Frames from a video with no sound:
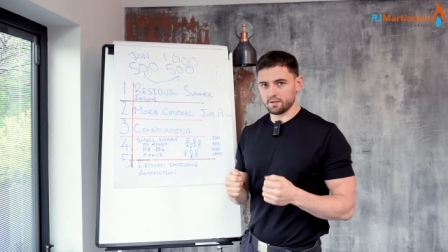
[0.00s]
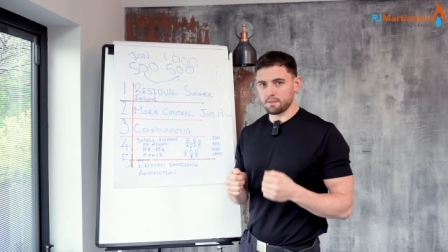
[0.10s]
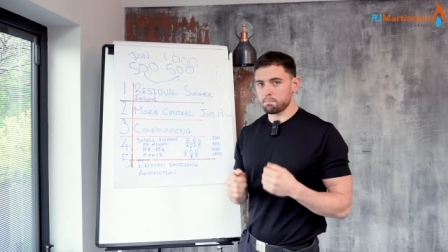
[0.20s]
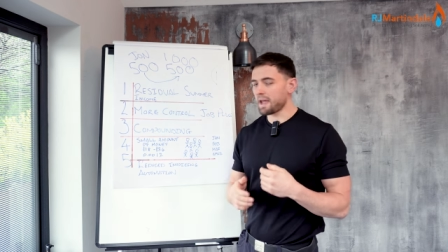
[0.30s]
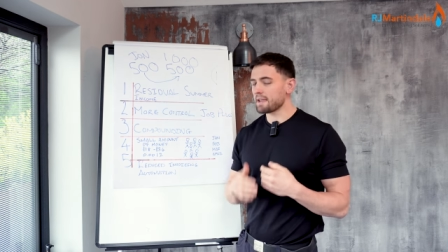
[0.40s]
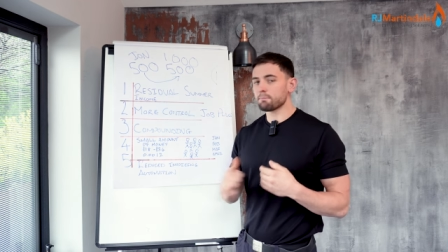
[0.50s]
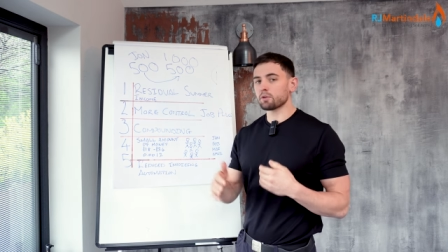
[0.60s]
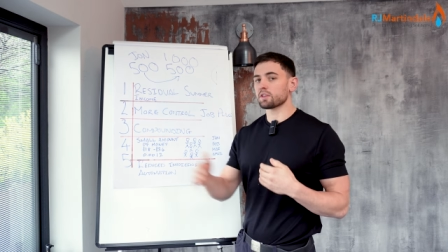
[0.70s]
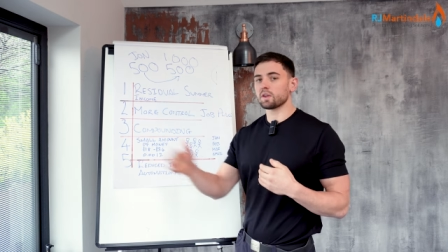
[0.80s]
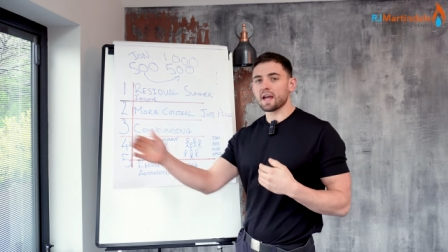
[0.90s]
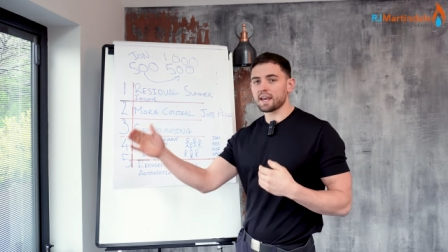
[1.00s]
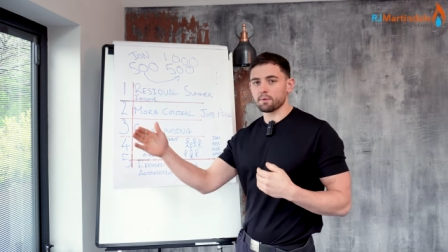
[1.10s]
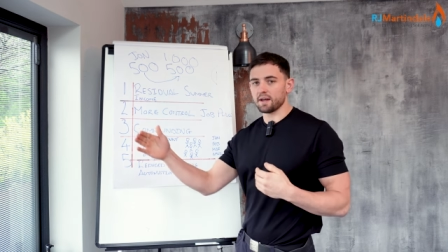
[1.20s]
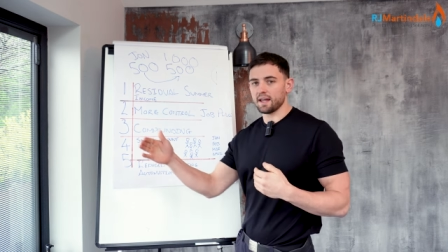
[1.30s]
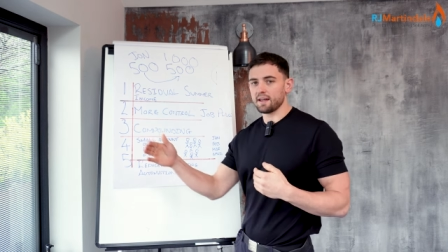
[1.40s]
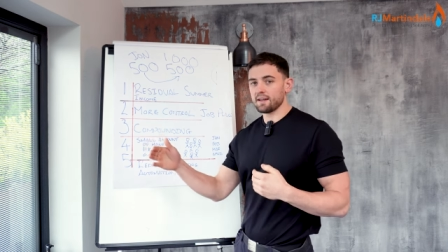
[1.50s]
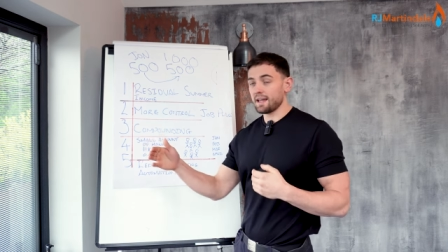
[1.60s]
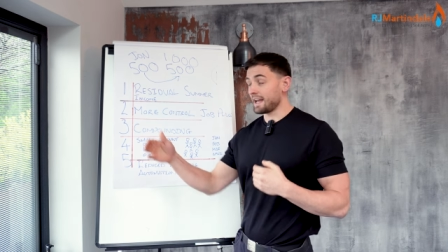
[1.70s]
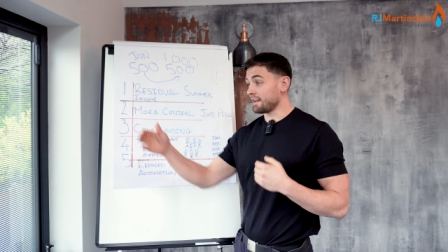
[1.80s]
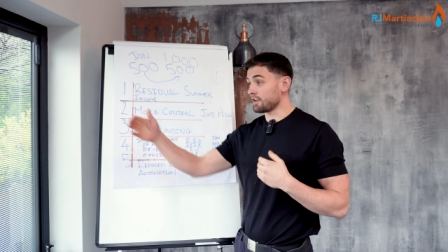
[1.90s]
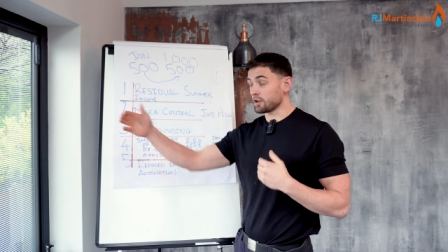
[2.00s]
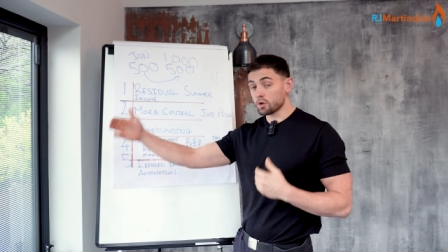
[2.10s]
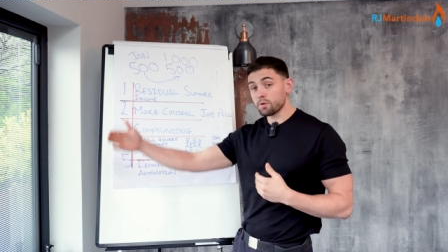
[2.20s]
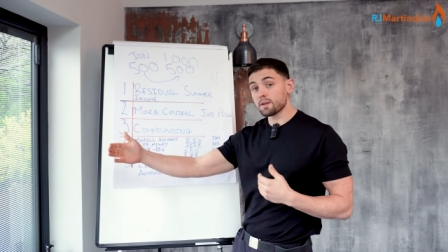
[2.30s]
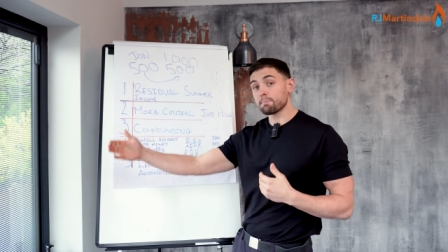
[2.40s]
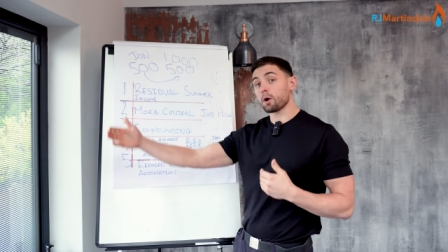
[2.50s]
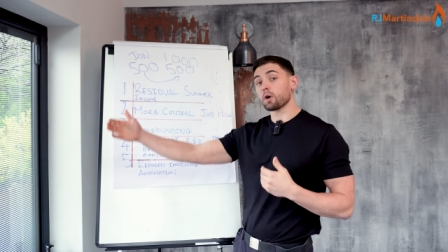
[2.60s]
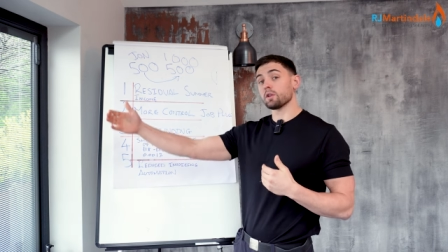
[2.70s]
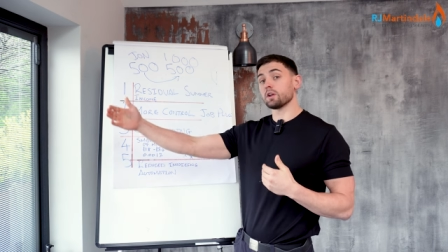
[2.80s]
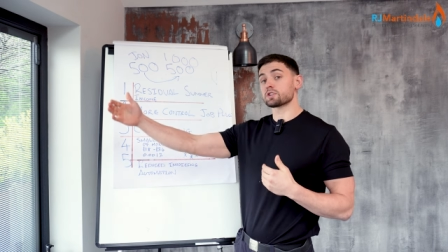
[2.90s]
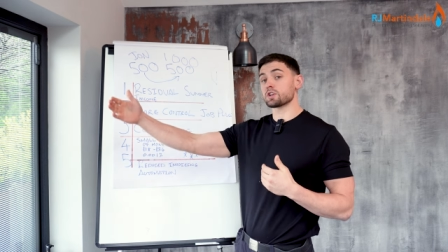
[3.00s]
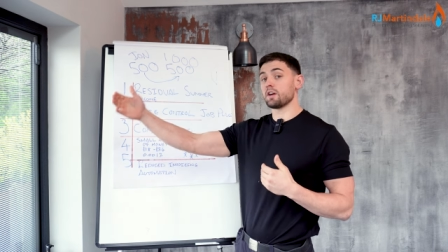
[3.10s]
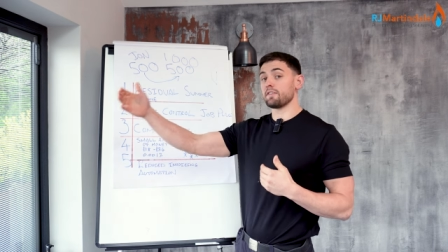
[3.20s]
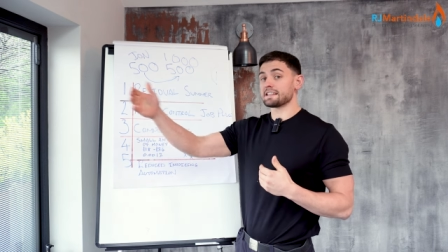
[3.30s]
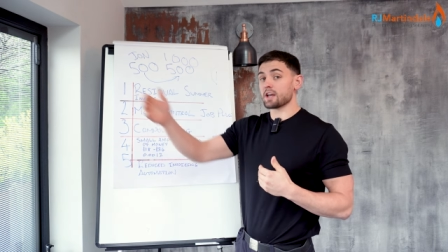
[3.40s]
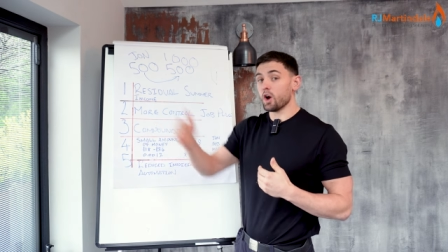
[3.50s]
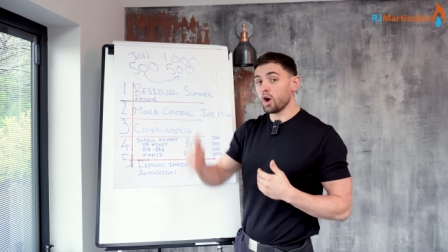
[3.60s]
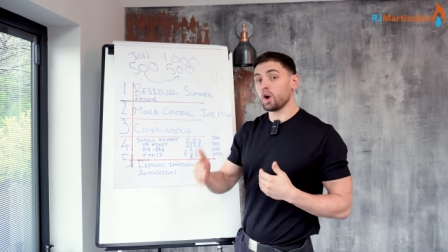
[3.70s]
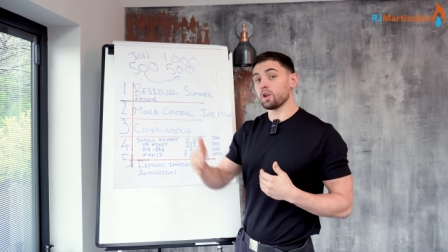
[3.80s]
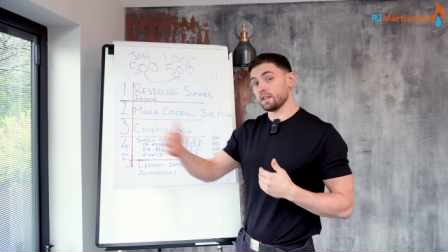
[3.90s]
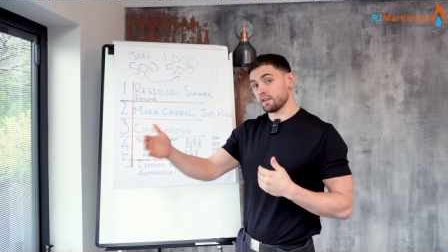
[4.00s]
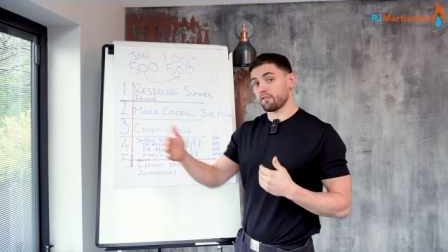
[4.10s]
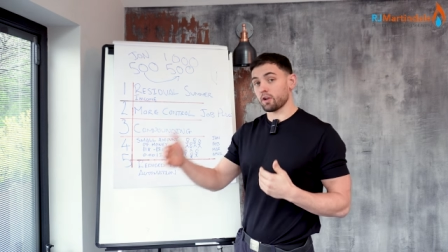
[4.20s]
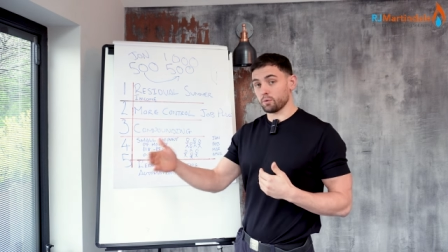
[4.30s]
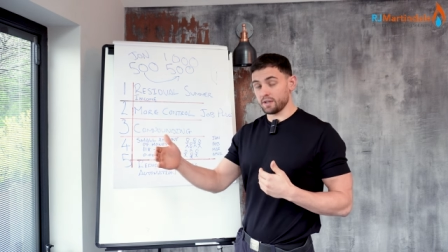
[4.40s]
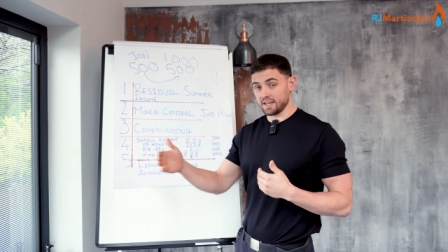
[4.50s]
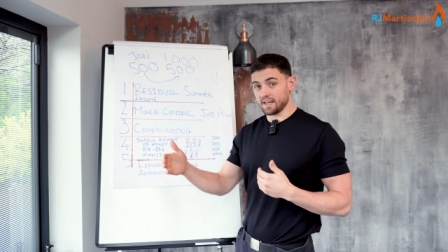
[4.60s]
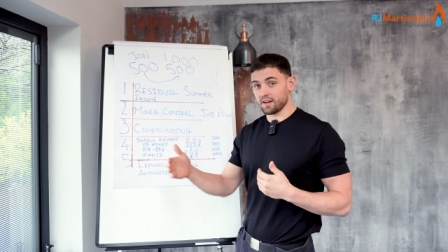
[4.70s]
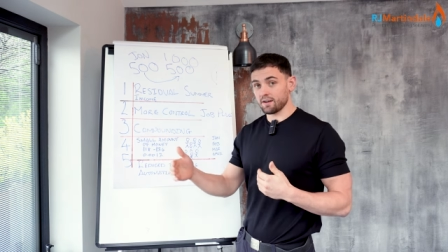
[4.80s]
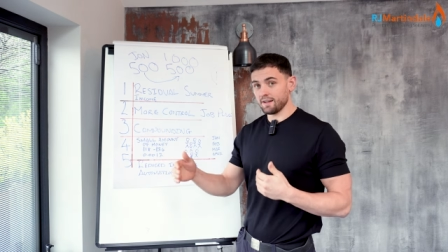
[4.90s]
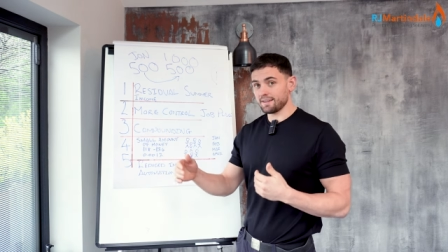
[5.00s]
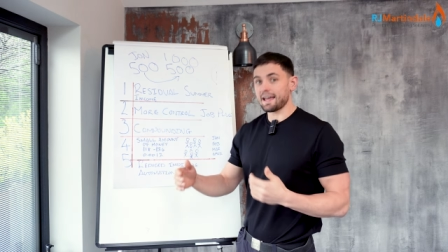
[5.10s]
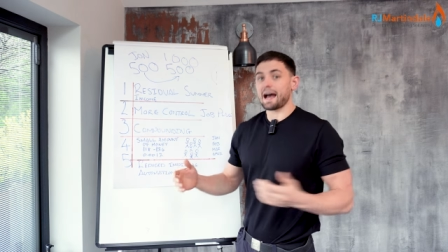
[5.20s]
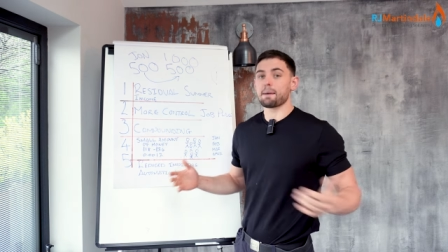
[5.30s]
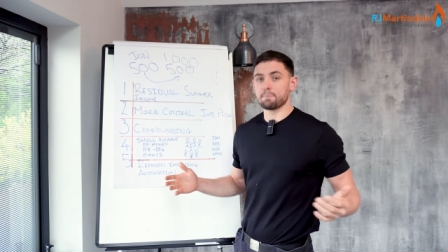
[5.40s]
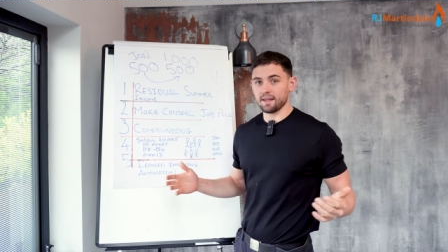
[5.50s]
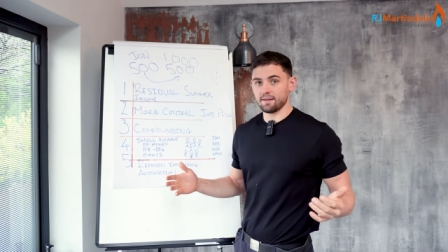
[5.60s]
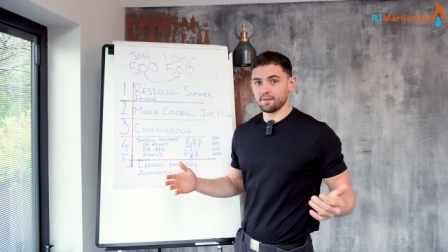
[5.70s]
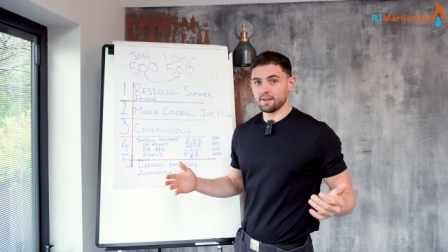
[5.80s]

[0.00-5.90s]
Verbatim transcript: They pay monthly anyway, and if you're doing the boiler service early the following year, they're happy,